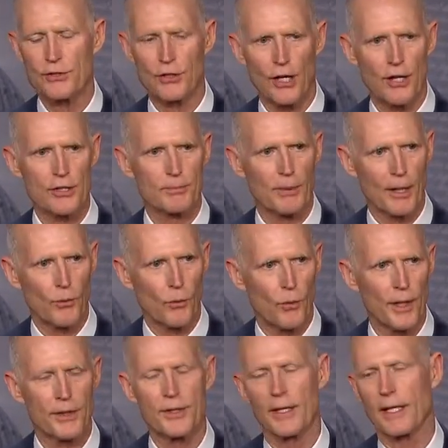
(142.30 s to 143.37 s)
is caused by
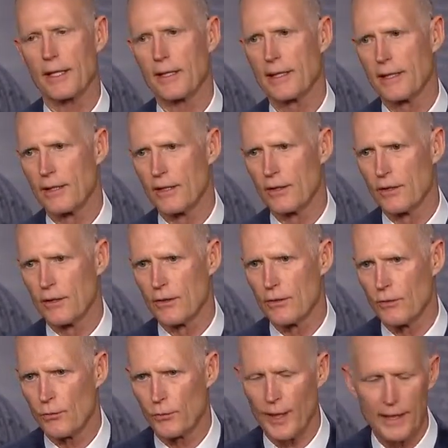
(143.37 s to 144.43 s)
one thing:
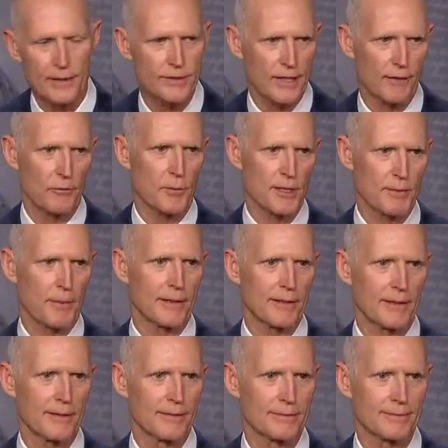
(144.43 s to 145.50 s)
reckless government spending.